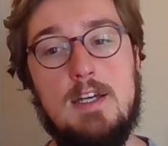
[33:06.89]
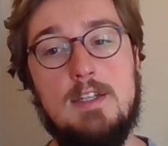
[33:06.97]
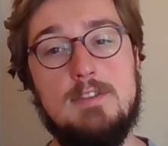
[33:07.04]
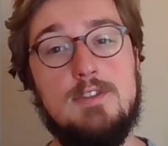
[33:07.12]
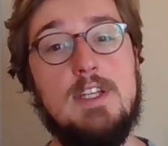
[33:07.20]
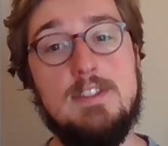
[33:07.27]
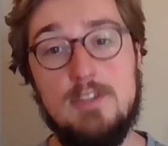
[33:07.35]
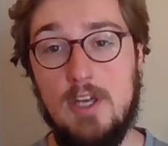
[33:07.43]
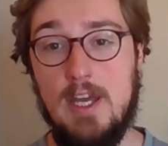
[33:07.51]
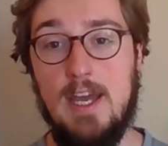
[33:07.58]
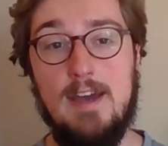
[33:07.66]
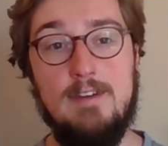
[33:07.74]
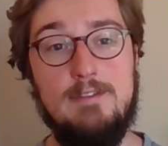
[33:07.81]
So that's all I
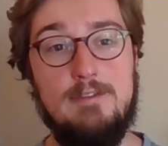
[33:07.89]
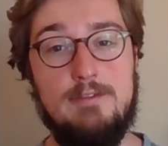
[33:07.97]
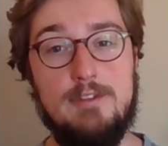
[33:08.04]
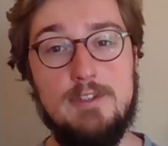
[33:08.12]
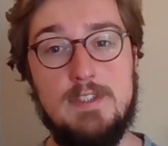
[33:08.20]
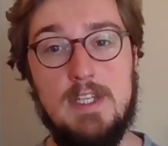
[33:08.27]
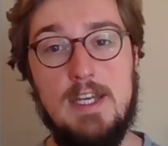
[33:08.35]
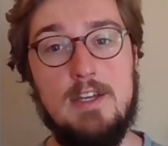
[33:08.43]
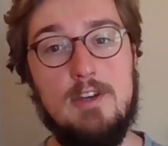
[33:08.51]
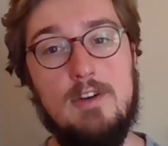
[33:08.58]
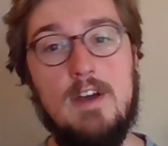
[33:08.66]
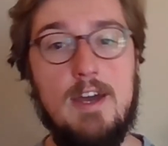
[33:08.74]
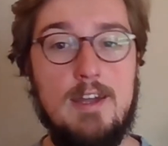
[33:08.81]
have for today.
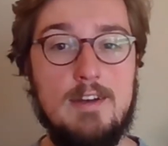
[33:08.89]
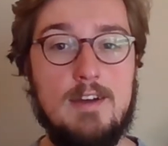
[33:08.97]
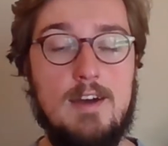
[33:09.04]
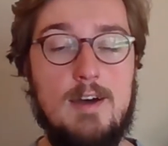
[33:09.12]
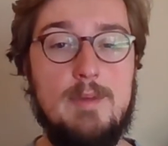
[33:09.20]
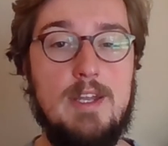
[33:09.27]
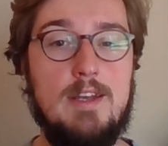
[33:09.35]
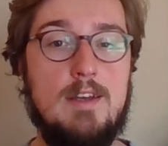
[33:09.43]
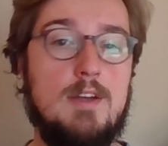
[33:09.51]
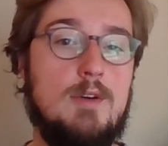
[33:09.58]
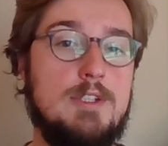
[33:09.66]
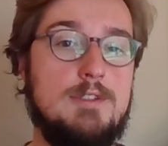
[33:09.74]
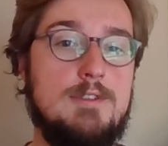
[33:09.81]
Go ahead and comment any
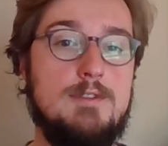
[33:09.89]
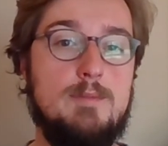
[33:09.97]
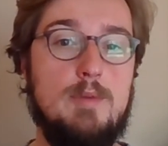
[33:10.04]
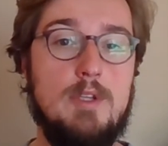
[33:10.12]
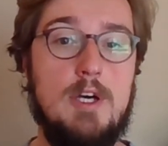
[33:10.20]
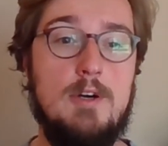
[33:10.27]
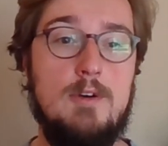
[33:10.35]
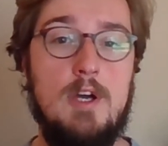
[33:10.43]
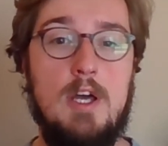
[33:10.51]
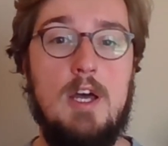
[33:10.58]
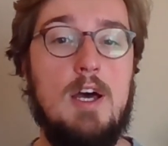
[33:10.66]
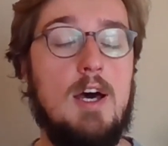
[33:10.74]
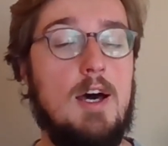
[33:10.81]
questions below.
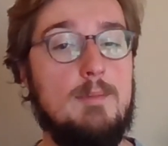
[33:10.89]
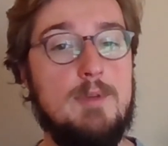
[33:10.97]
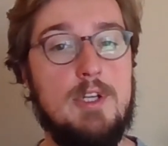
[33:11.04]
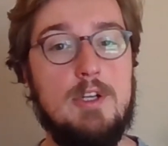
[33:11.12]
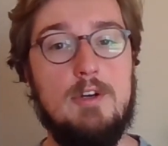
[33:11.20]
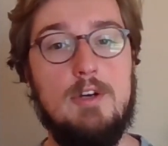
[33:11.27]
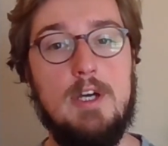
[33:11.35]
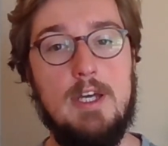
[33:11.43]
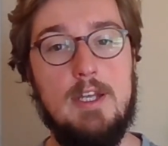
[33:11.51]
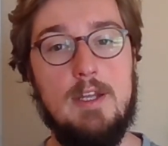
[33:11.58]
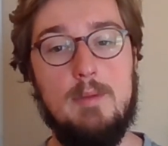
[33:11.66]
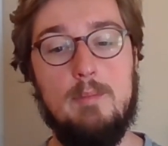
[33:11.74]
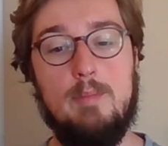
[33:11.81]
I'm going to go ahead
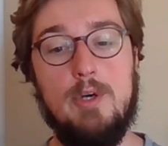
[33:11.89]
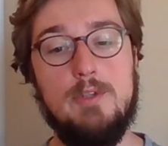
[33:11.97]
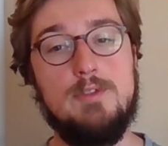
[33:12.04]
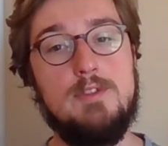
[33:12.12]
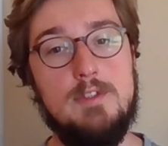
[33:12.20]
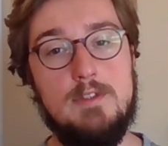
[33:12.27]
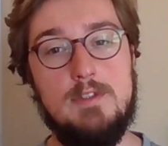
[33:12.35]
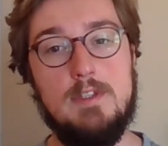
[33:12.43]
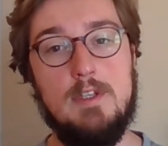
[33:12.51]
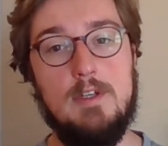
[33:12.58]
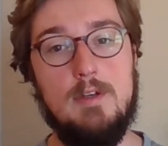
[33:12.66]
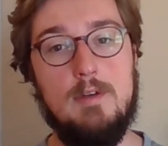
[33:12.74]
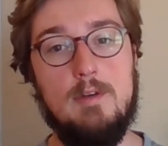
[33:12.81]
and post
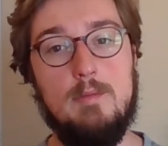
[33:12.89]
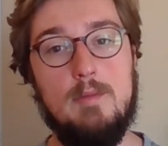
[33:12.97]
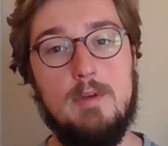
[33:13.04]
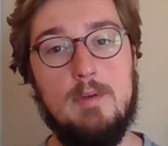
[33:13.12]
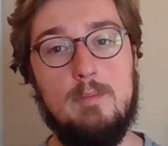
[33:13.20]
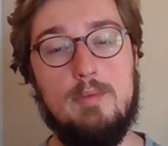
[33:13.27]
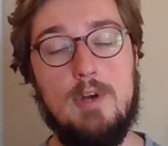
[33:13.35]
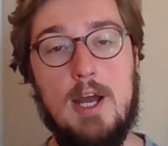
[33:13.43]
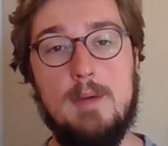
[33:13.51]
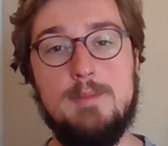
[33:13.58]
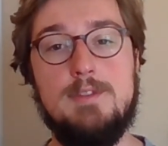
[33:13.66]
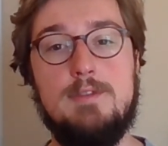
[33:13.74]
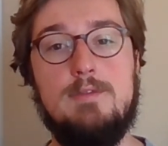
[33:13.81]
some
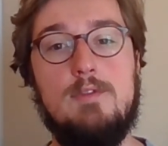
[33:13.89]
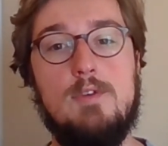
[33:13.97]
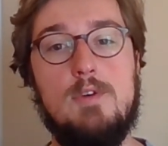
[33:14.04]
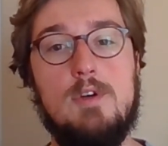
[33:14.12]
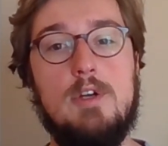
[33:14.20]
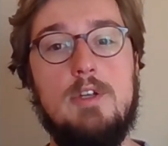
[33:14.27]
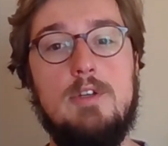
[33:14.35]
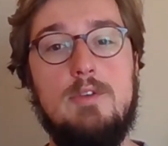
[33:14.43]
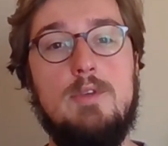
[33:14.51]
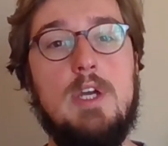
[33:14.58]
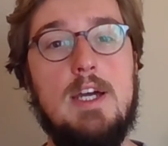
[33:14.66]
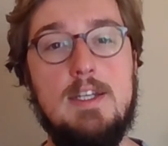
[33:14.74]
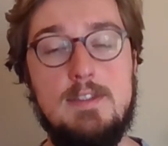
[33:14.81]
prompts for you
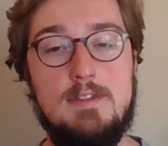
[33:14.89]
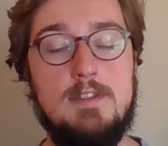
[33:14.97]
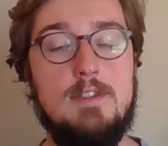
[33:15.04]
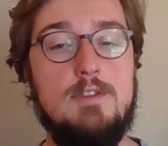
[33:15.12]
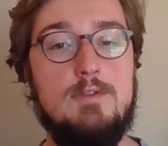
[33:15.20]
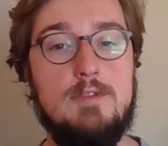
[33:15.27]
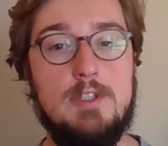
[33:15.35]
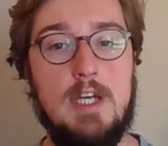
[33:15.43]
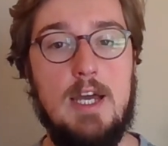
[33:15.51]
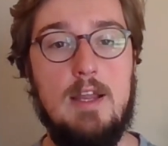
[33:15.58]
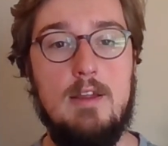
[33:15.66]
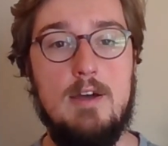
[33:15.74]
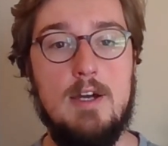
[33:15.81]
guys to do for
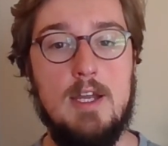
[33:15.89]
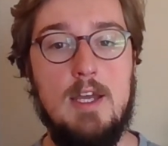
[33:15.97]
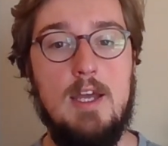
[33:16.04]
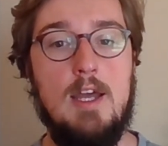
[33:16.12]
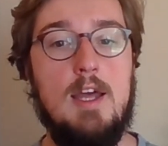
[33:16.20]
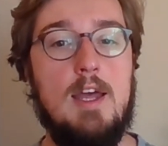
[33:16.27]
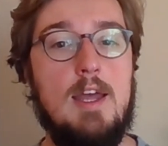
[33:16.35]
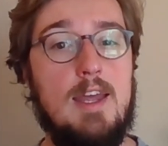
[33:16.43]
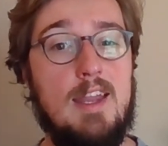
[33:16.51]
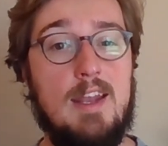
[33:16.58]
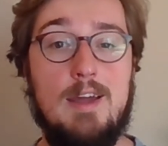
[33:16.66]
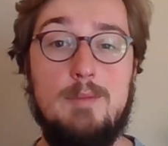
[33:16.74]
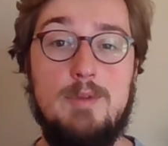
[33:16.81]
dialogue,
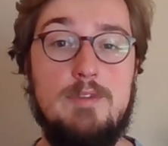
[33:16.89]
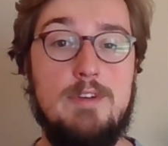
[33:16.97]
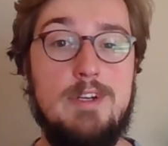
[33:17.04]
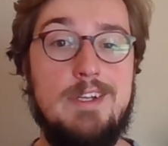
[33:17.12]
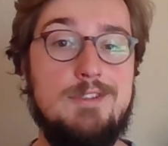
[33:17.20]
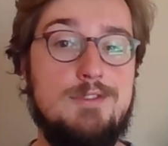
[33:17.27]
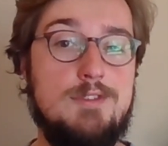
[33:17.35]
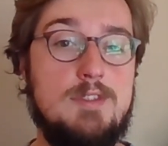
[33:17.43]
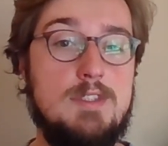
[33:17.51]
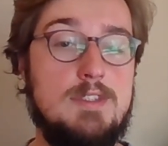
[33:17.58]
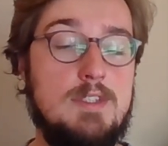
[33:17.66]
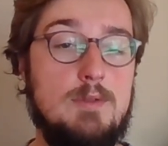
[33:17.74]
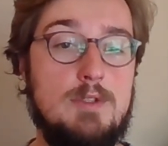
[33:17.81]
and I'd be very interested to
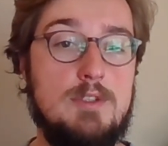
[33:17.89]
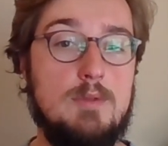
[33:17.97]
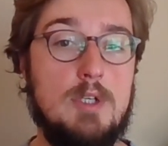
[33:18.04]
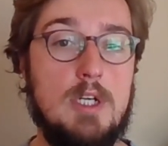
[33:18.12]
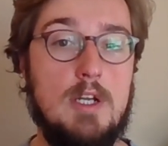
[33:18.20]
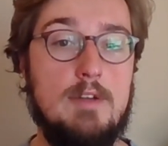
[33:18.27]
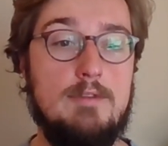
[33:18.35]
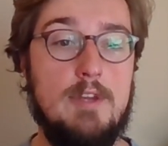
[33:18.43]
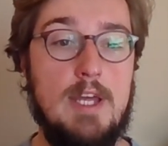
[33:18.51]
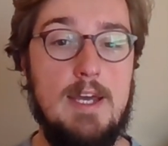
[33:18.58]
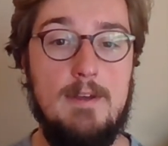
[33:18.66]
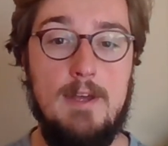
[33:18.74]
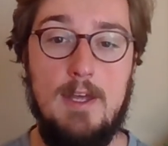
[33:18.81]
see what you're working on for
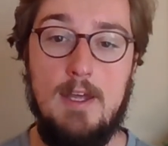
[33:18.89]
that.